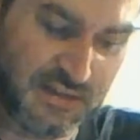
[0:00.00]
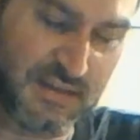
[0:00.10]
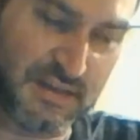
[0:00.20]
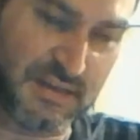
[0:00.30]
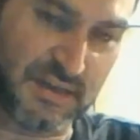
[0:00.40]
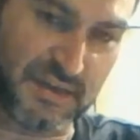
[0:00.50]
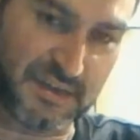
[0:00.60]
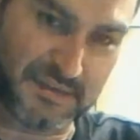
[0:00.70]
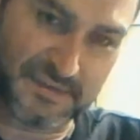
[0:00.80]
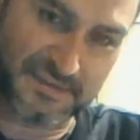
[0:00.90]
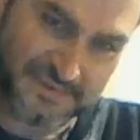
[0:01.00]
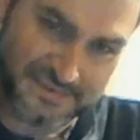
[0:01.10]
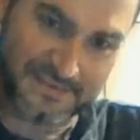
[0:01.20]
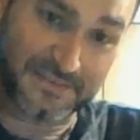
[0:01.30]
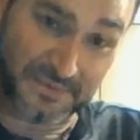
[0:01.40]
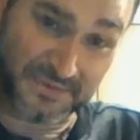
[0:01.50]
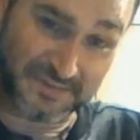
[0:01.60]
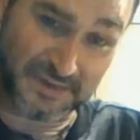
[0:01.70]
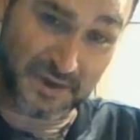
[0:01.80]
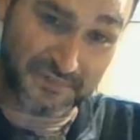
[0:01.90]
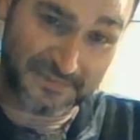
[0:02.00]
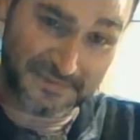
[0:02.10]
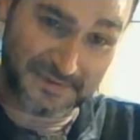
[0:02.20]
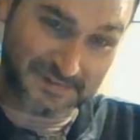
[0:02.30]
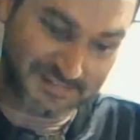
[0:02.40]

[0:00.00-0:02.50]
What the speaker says: yeah, supposed to get off at 6.